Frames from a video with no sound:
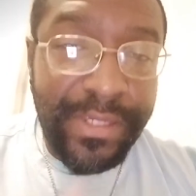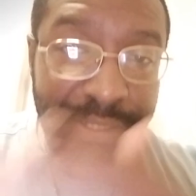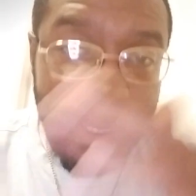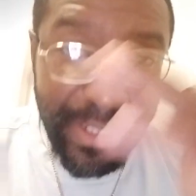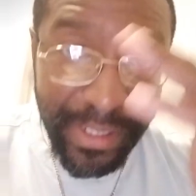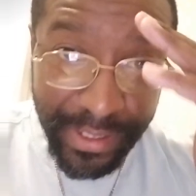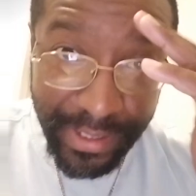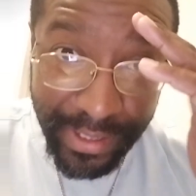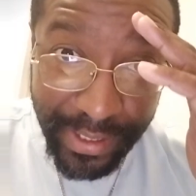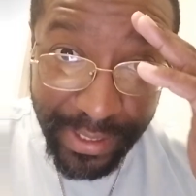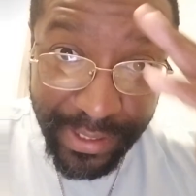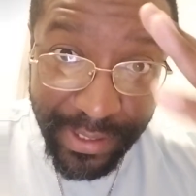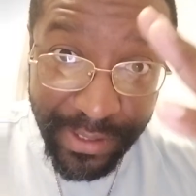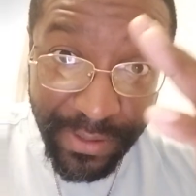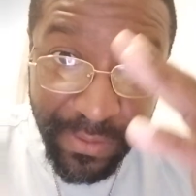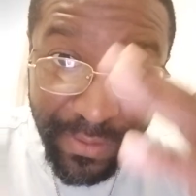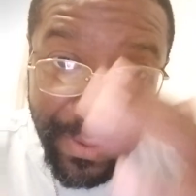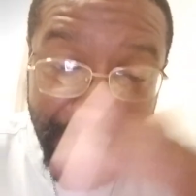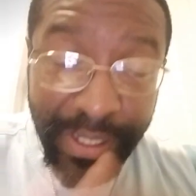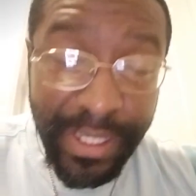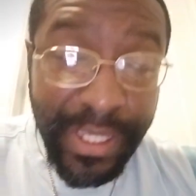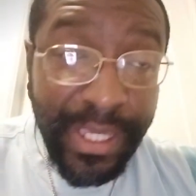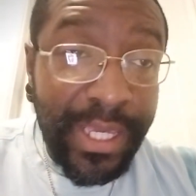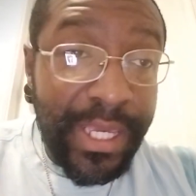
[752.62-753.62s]

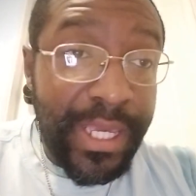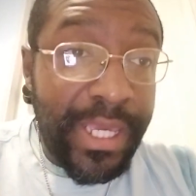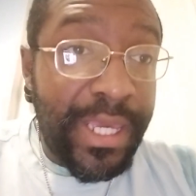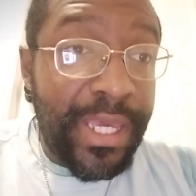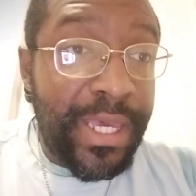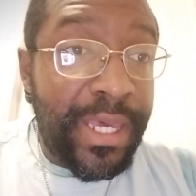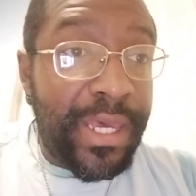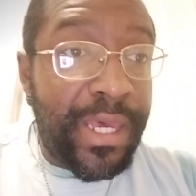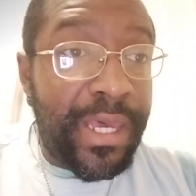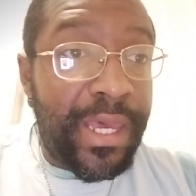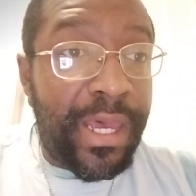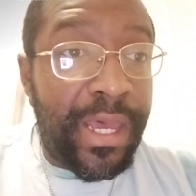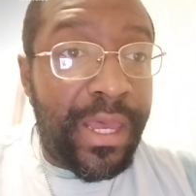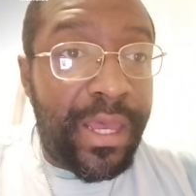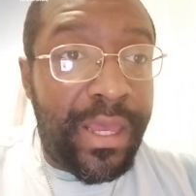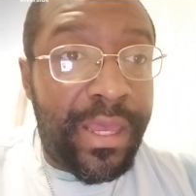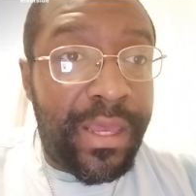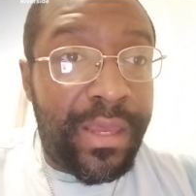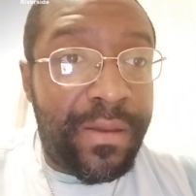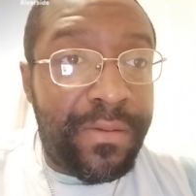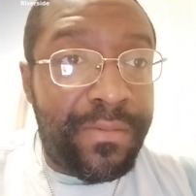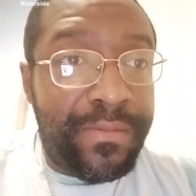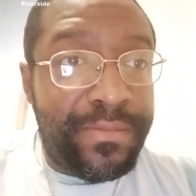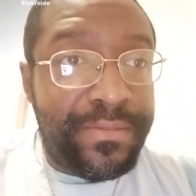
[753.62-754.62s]
Salute.
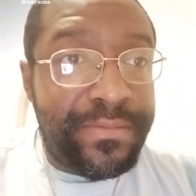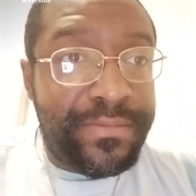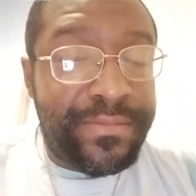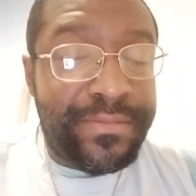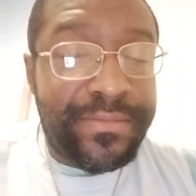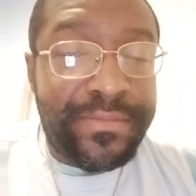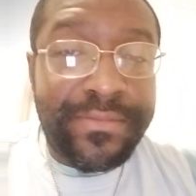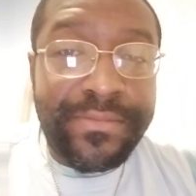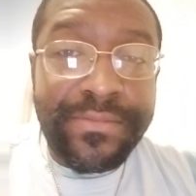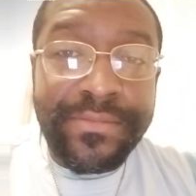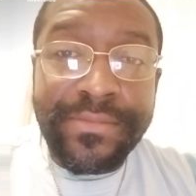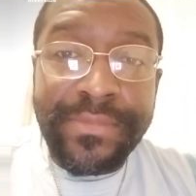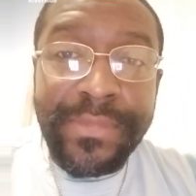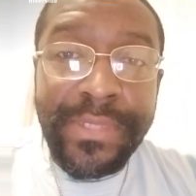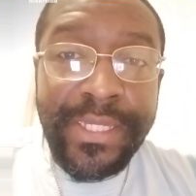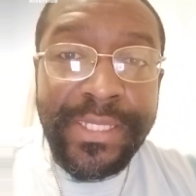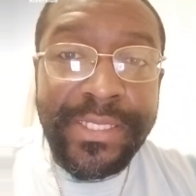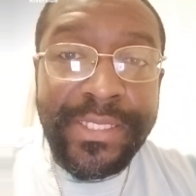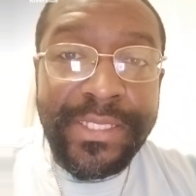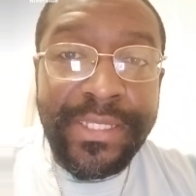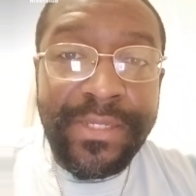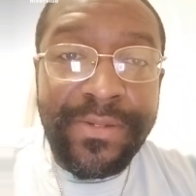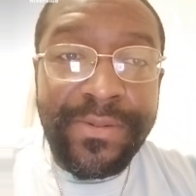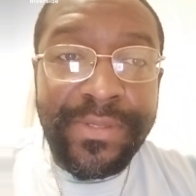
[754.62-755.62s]
Um,
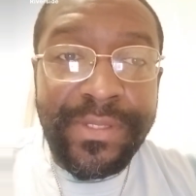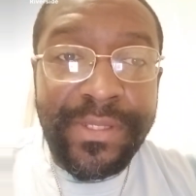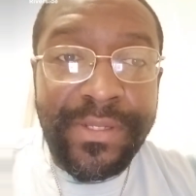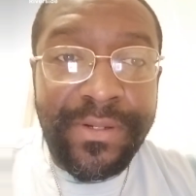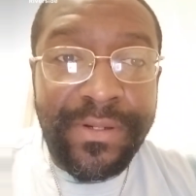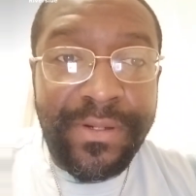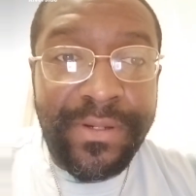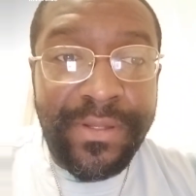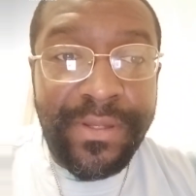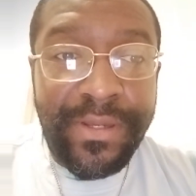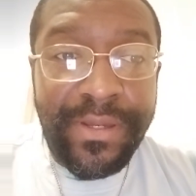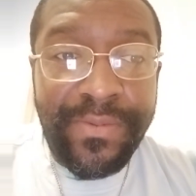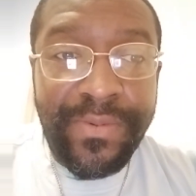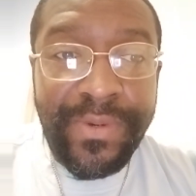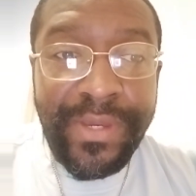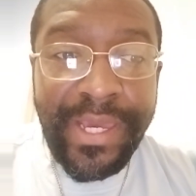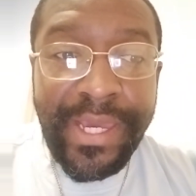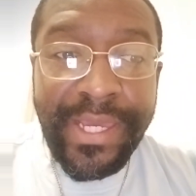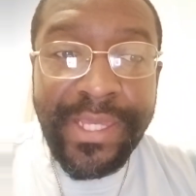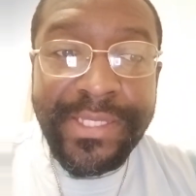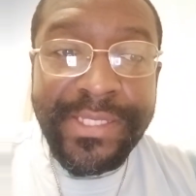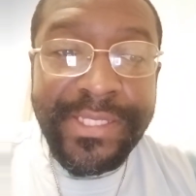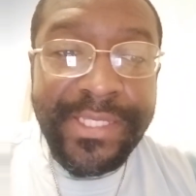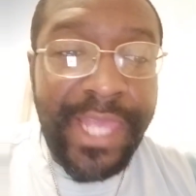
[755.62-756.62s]
let's see what's going on. We
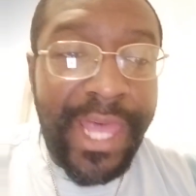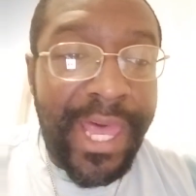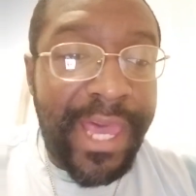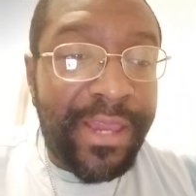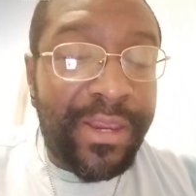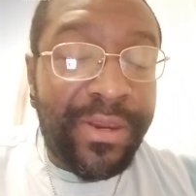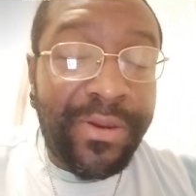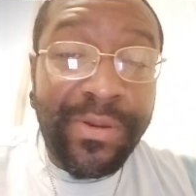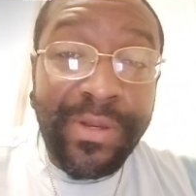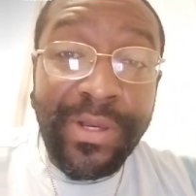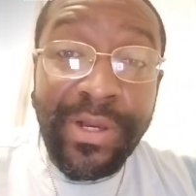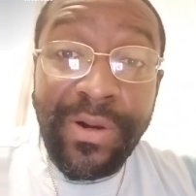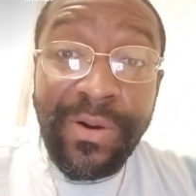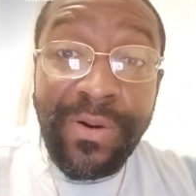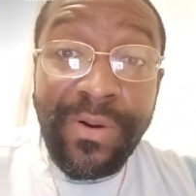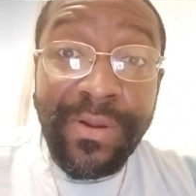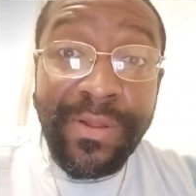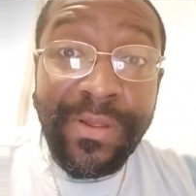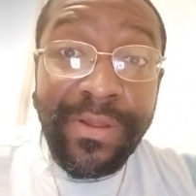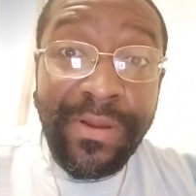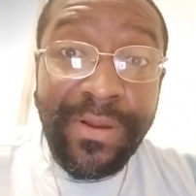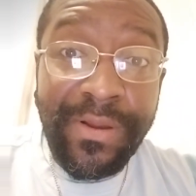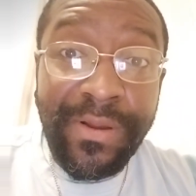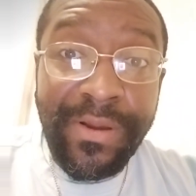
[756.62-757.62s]
got soccer
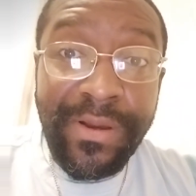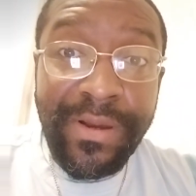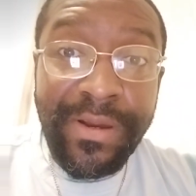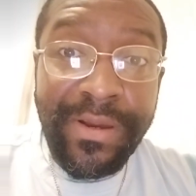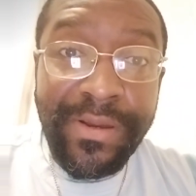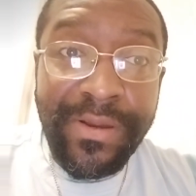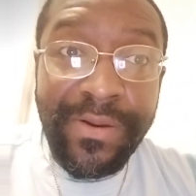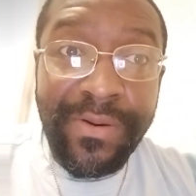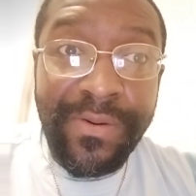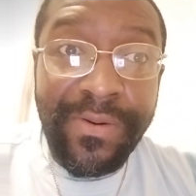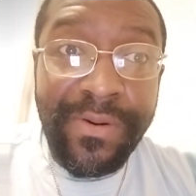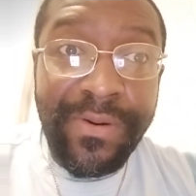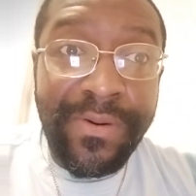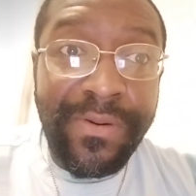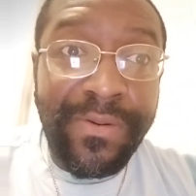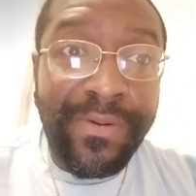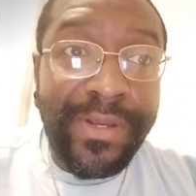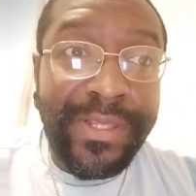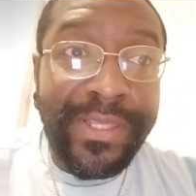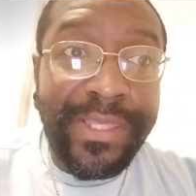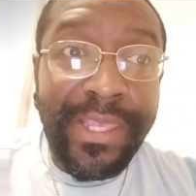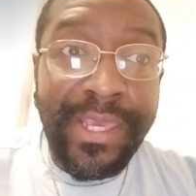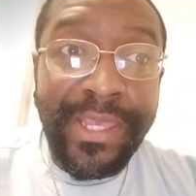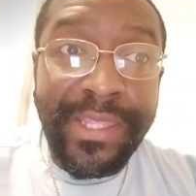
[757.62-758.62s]
going on
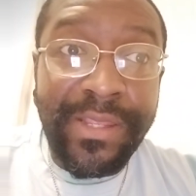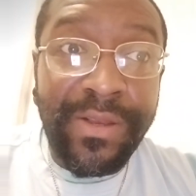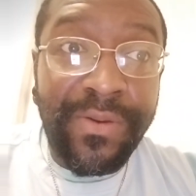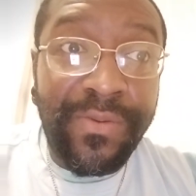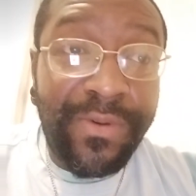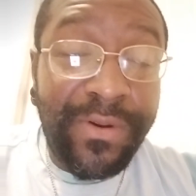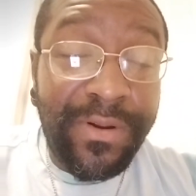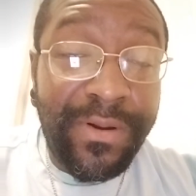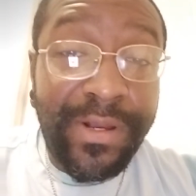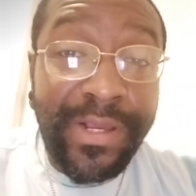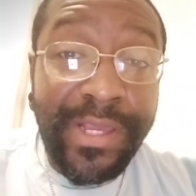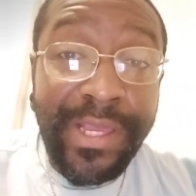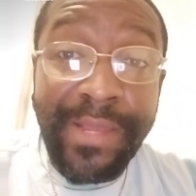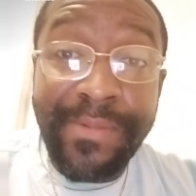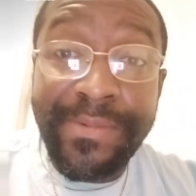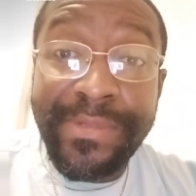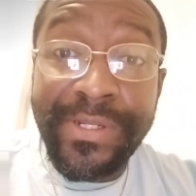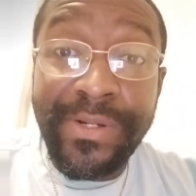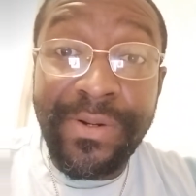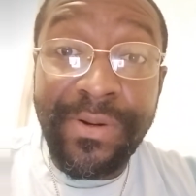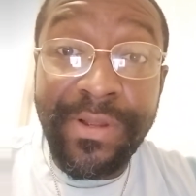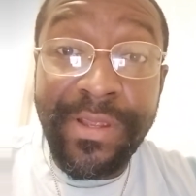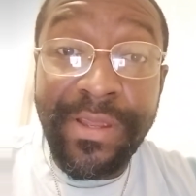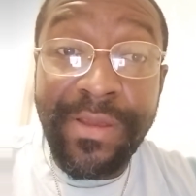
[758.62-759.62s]
with like the World Cup
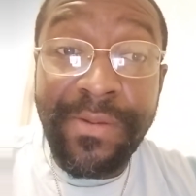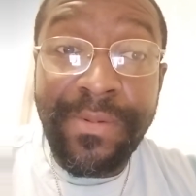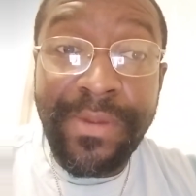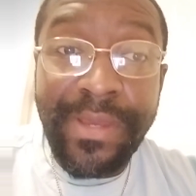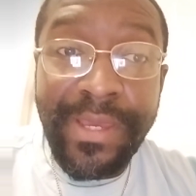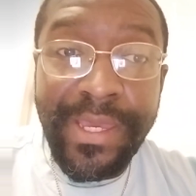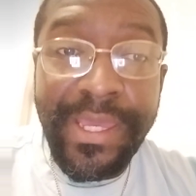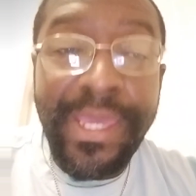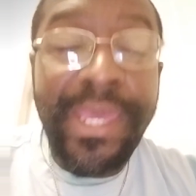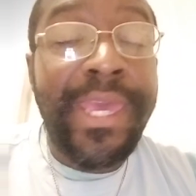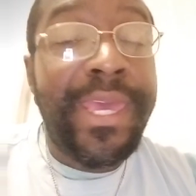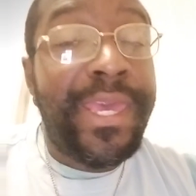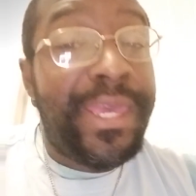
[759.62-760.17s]
tournament.